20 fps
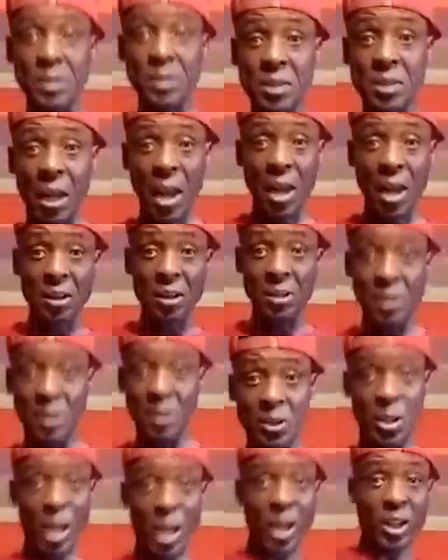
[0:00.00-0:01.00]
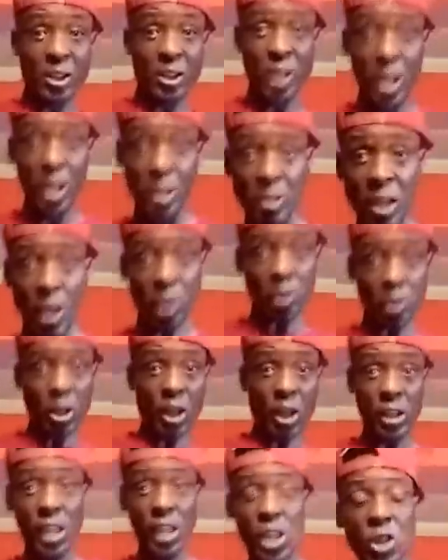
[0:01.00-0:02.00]
Take, hmm. take, take, take,
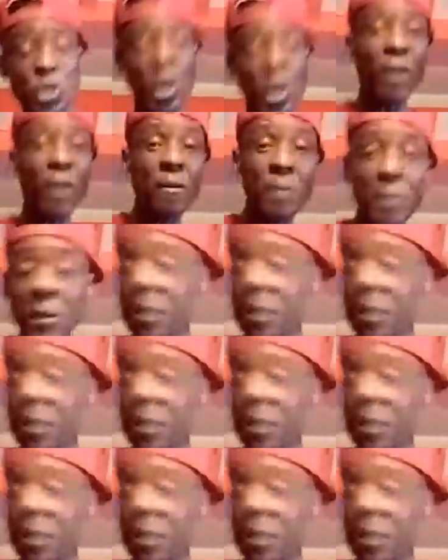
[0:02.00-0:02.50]
take Keisha.